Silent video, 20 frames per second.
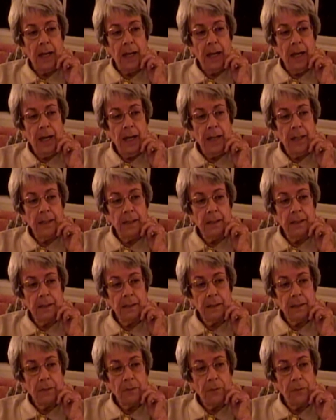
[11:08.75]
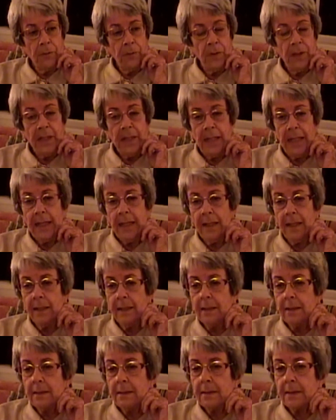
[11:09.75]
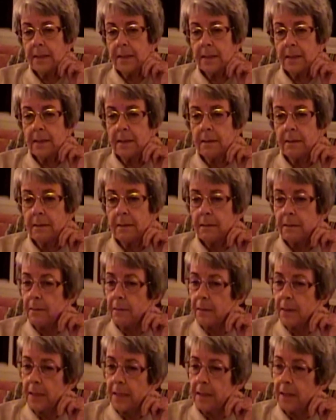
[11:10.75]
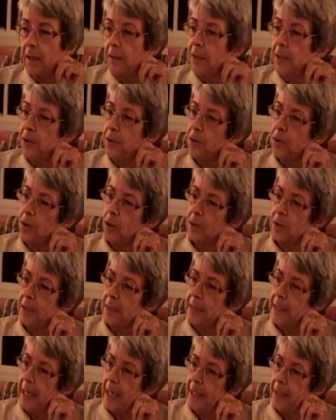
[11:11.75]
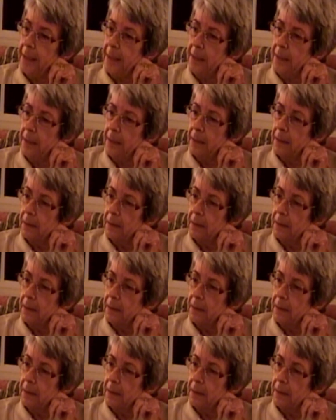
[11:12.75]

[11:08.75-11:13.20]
And Fidel started to talk to Daddy.